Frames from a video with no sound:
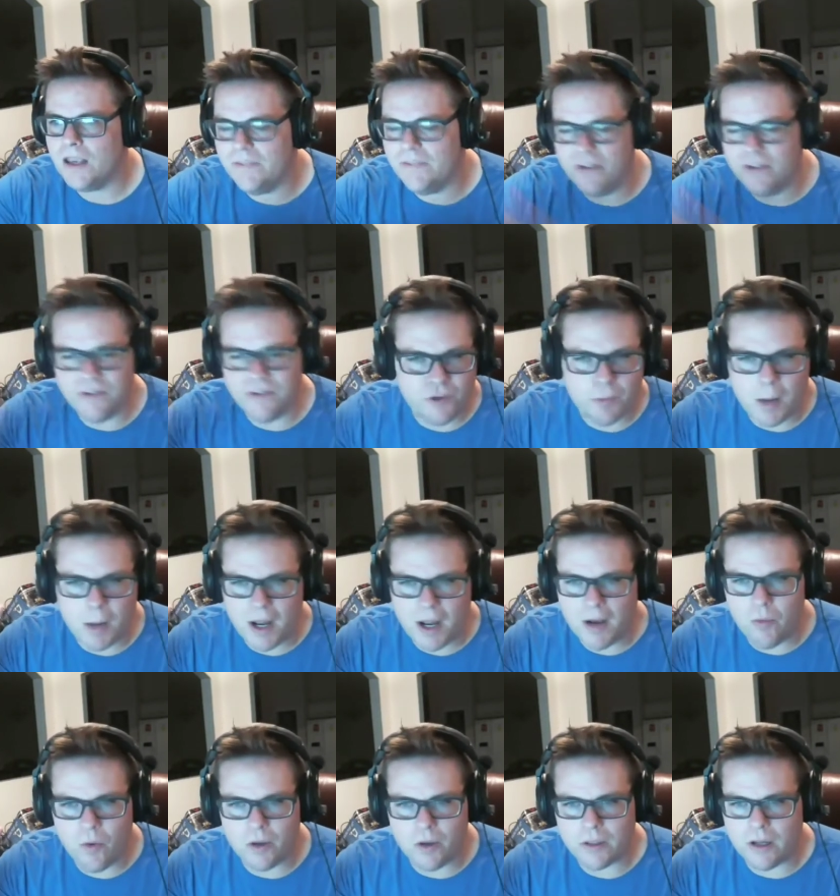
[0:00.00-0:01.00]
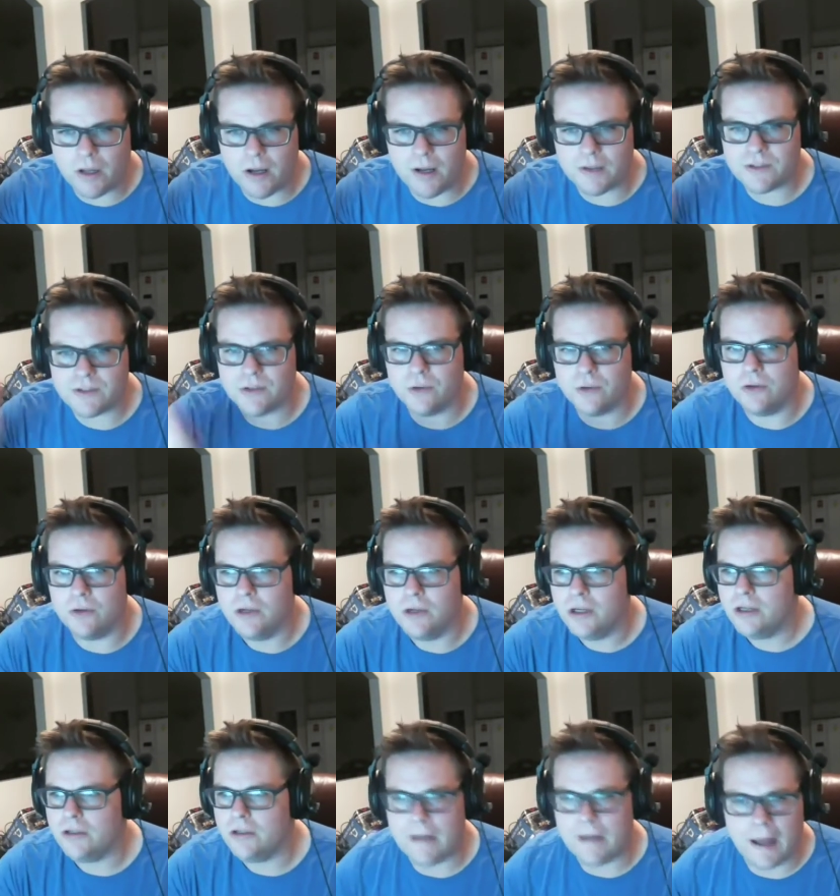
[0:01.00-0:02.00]
Yeah. Even if you buy one
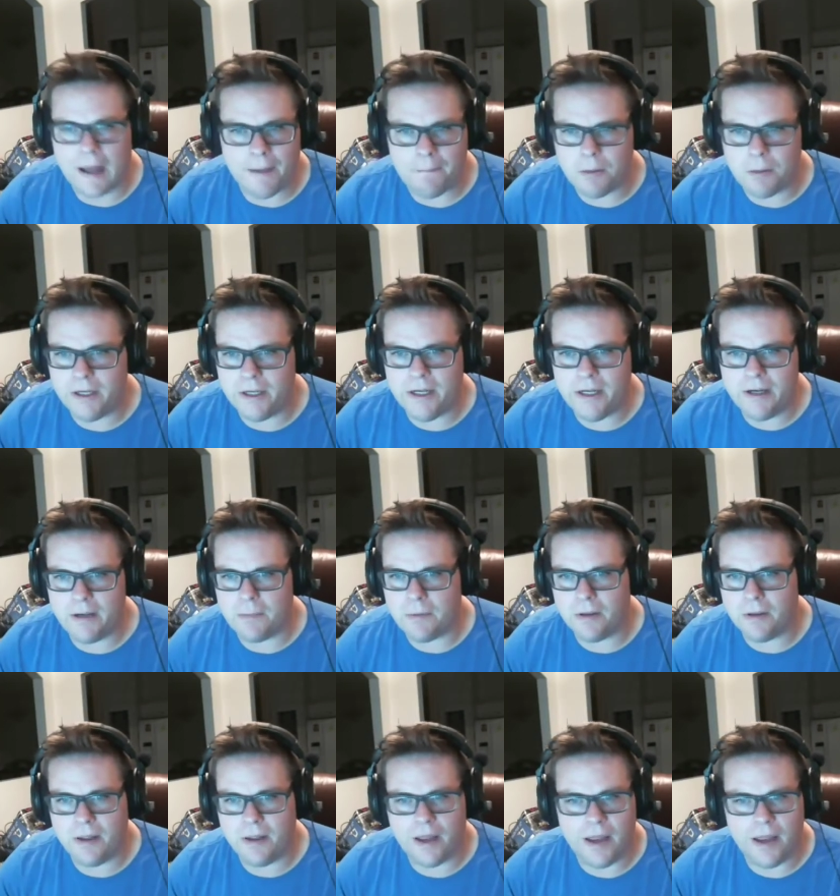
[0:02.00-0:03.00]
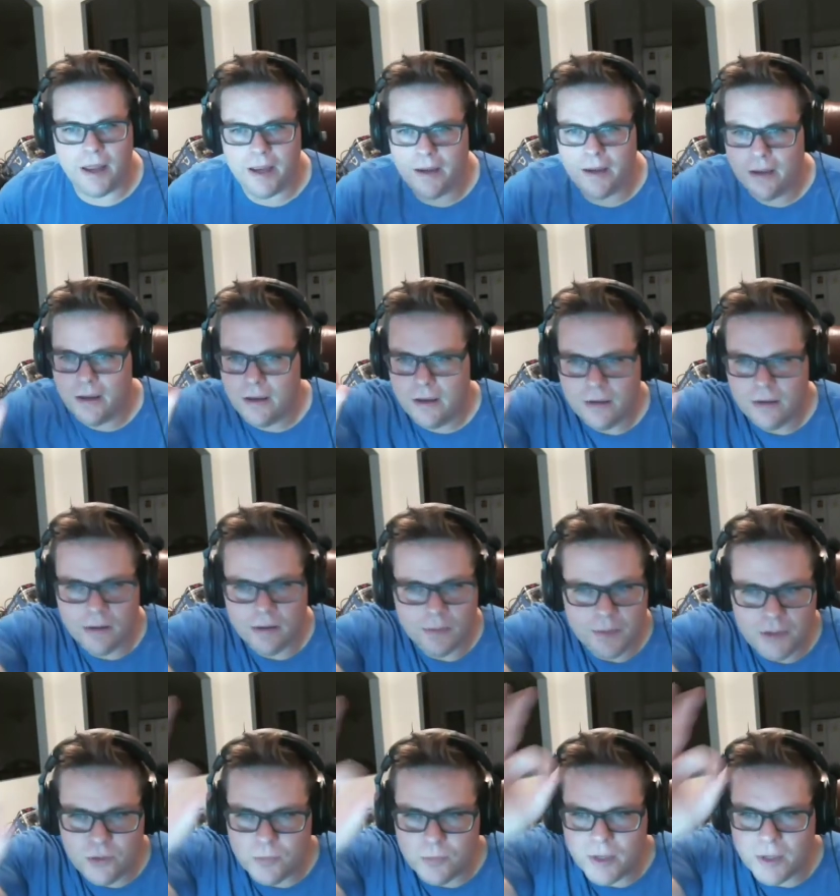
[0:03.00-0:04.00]
console, you got plenty to play.
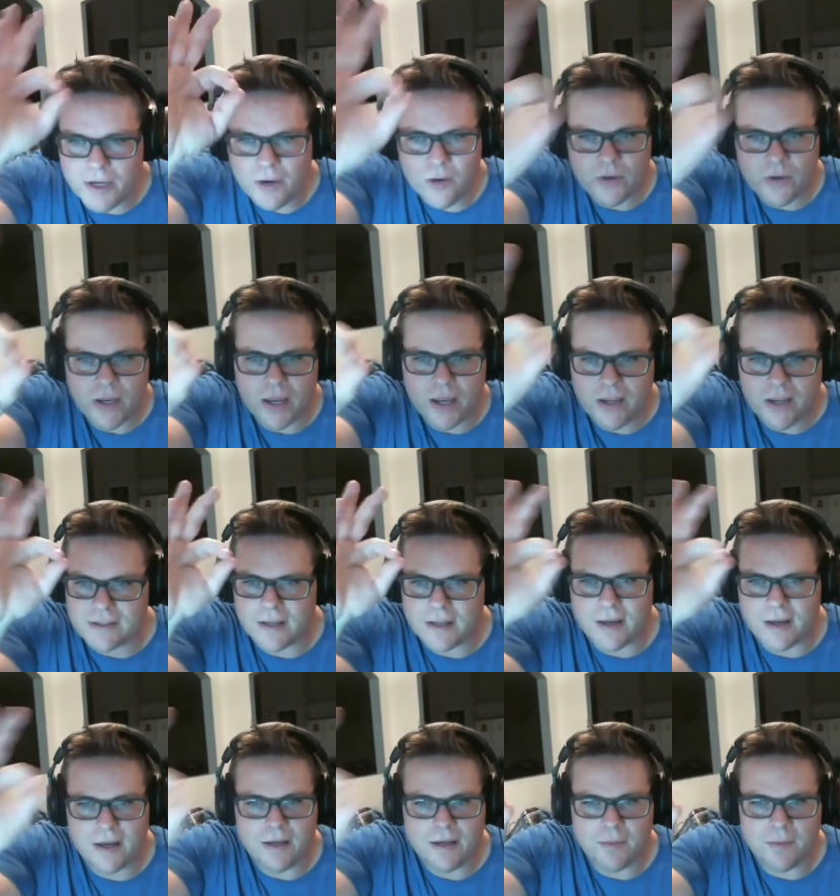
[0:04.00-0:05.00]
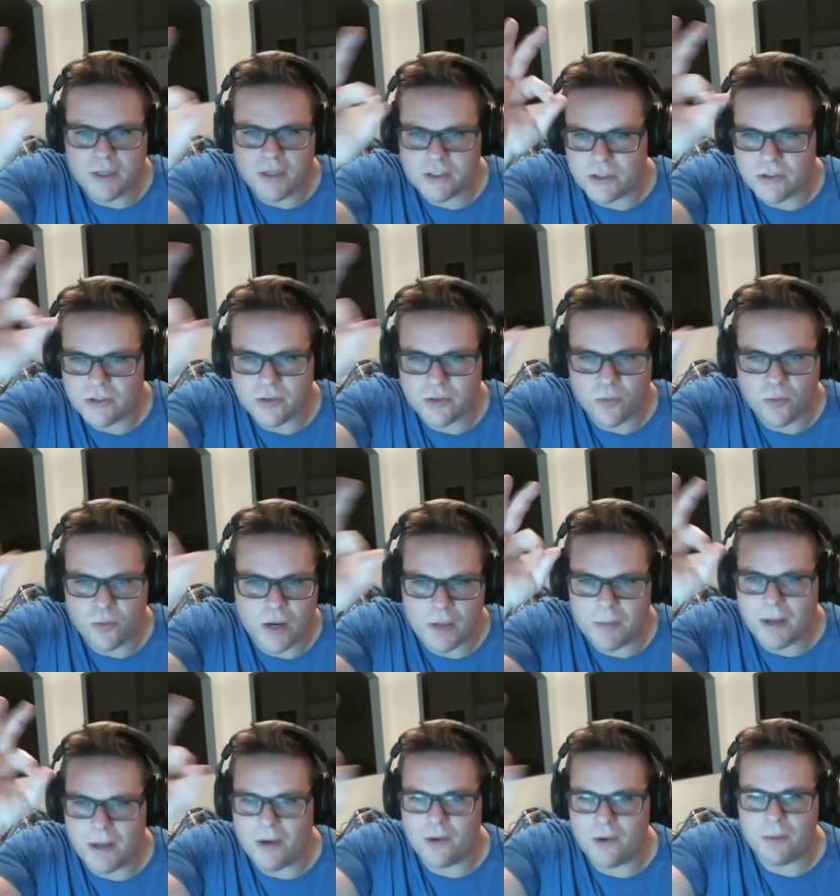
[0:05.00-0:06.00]
Totally. Let me do my OK sign to make sure
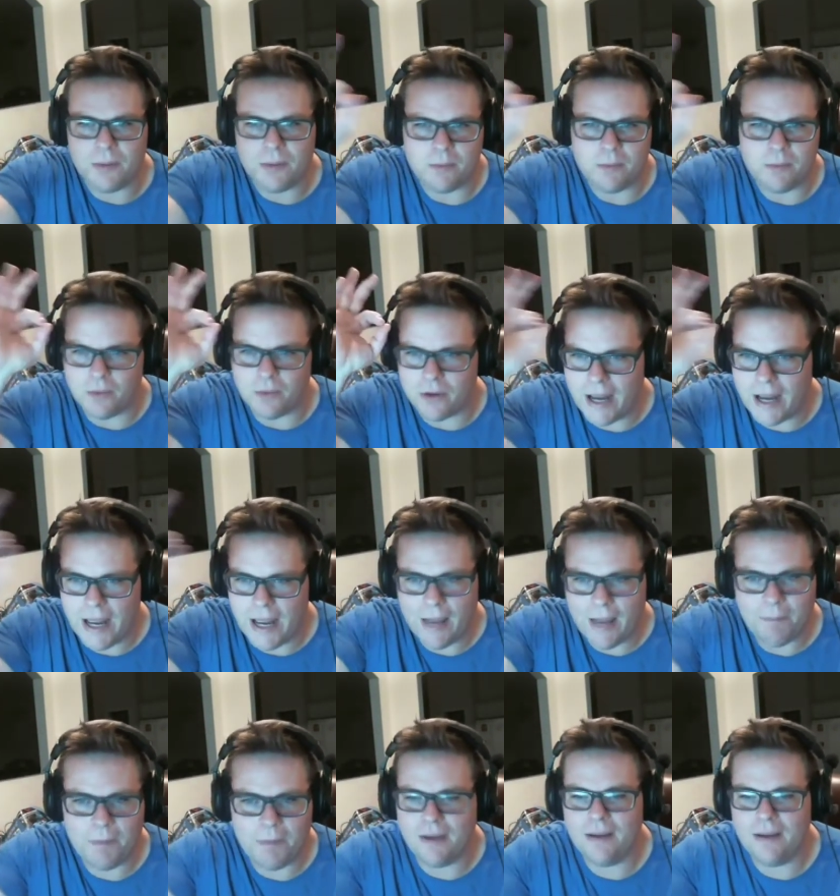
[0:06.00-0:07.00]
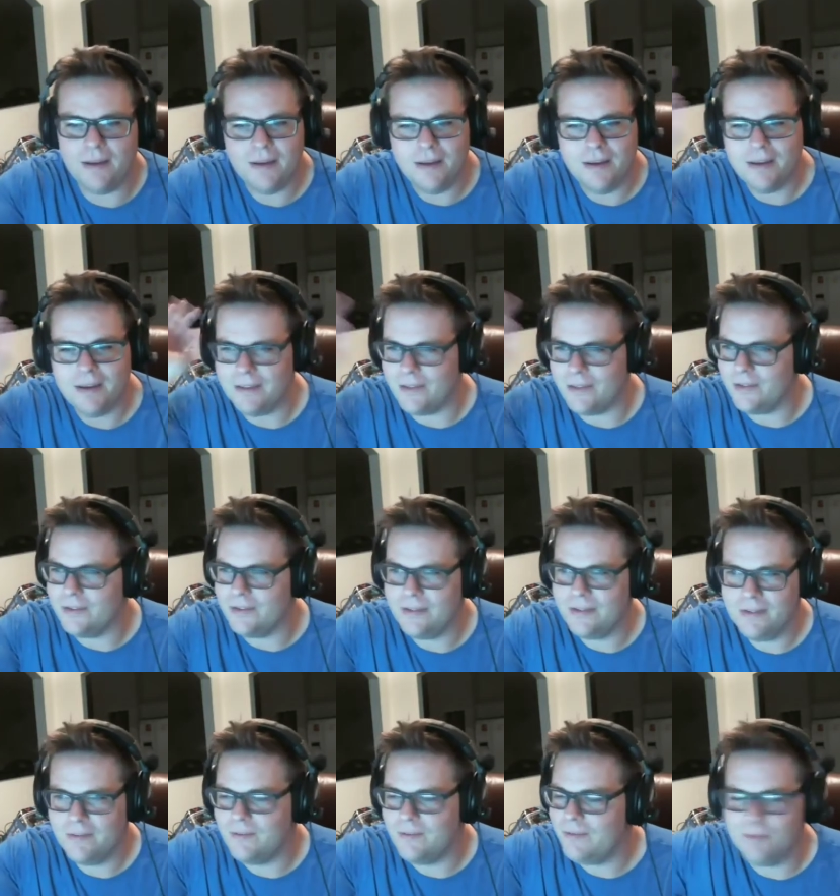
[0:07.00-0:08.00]
the white power people are happy.
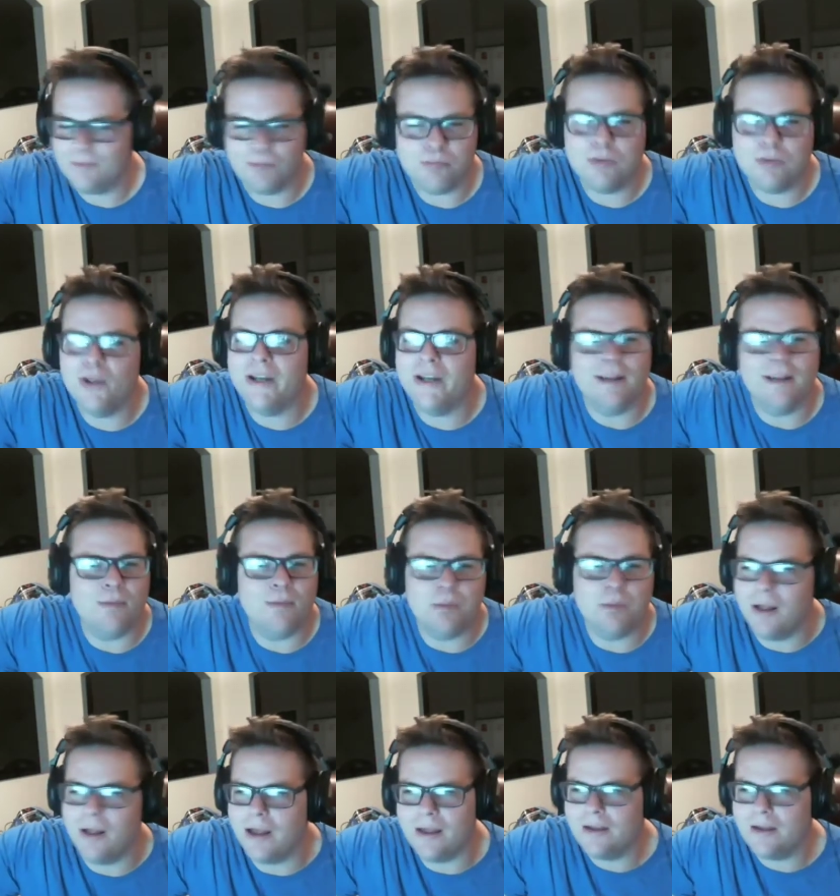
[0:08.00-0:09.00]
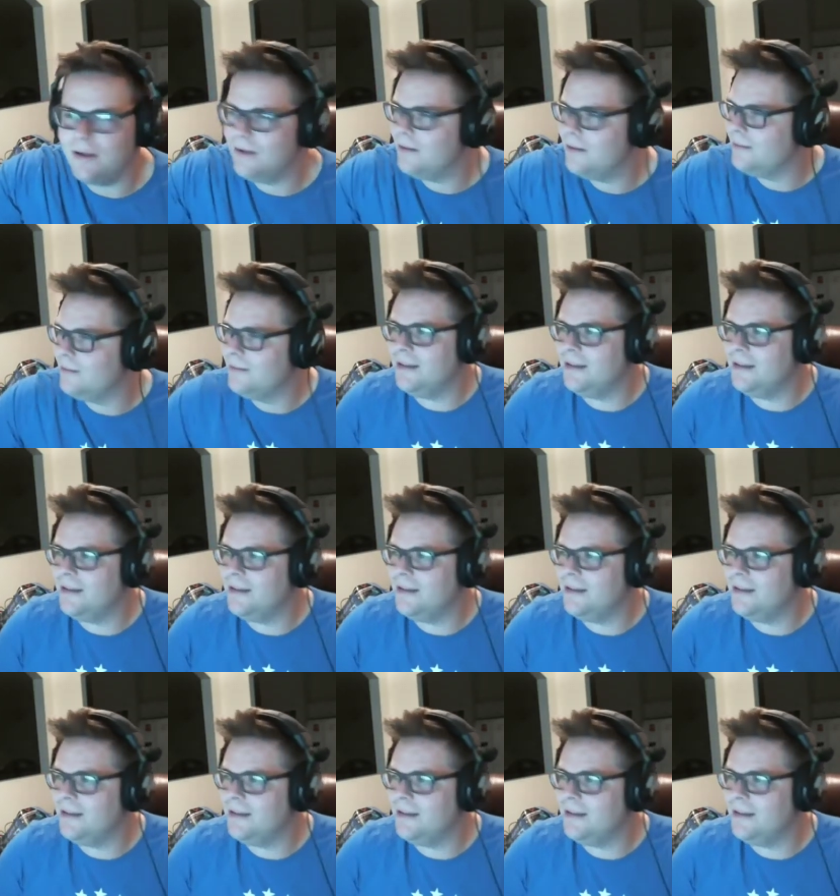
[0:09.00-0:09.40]
Plenty to play.